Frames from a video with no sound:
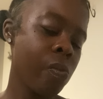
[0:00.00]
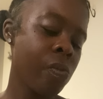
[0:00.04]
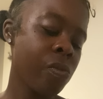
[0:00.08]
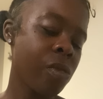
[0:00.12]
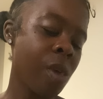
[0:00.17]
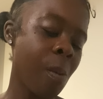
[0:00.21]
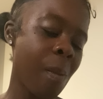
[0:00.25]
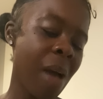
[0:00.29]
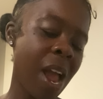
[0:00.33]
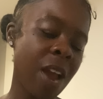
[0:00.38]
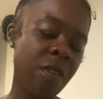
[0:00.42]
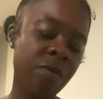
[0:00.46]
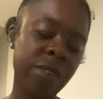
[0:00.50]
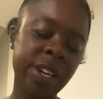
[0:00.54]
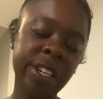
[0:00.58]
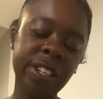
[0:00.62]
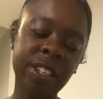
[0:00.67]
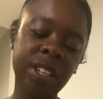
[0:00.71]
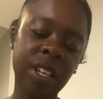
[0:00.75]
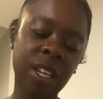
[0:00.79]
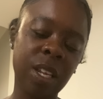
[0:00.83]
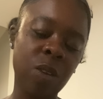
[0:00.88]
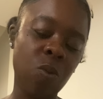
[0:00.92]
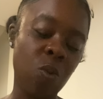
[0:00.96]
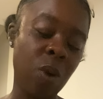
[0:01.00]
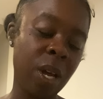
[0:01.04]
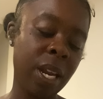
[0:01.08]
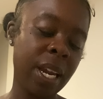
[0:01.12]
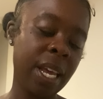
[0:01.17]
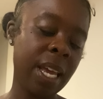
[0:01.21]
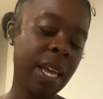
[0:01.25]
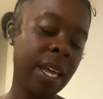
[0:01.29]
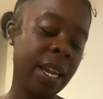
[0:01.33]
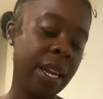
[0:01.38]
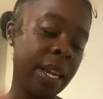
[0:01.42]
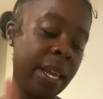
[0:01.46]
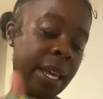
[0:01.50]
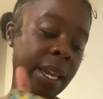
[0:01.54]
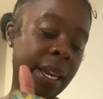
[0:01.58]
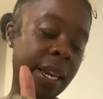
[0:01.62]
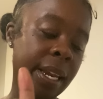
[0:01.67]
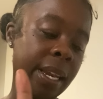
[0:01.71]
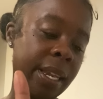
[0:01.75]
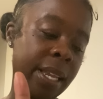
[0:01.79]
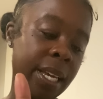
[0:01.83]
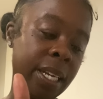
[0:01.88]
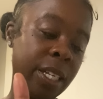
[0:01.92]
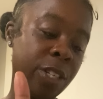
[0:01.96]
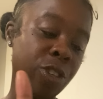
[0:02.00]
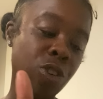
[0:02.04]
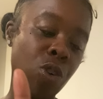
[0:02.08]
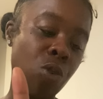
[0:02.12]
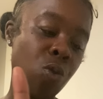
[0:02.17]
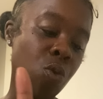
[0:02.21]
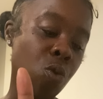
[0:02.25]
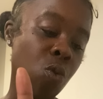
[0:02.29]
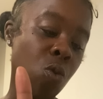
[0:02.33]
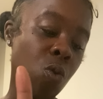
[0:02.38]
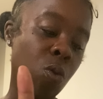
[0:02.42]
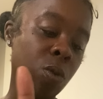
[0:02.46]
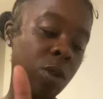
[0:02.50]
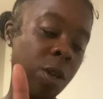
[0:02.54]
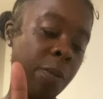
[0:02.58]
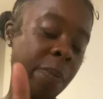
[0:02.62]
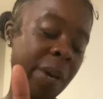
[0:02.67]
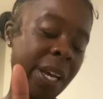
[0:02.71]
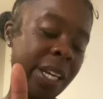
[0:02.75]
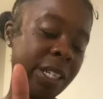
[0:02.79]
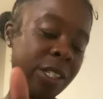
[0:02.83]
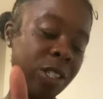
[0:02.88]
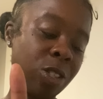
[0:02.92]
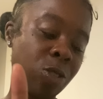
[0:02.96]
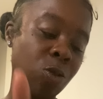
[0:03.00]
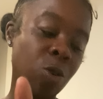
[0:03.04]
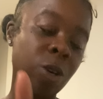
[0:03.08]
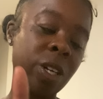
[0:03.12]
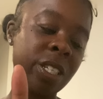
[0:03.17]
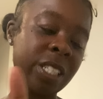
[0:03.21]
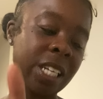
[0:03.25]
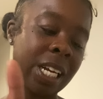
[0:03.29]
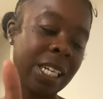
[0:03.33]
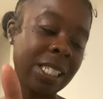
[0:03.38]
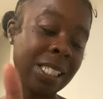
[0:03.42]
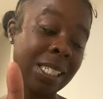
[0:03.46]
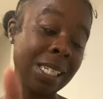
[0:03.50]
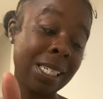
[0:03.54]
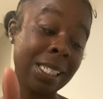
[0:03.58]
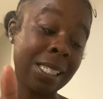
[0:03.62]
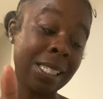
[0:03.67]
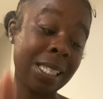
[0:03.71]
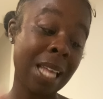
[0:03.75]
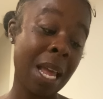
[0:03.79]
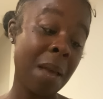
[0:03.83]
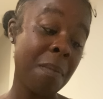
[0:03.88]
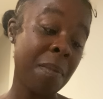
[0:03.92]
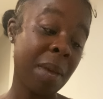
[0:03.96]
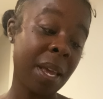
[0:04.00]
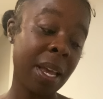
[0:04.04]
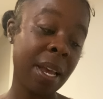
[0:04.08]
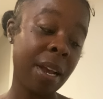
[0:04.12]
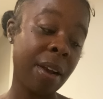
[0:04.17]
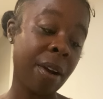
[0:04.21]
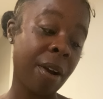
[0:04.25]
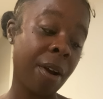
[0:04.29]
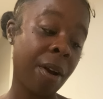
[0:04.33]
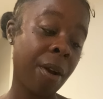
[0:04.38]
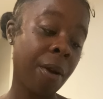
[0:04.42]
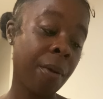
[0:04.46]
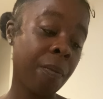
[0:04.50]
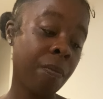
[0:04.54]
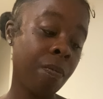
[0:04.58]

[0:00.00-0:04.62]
somebody recently went in and they told the Page of Swords, I see a statement here.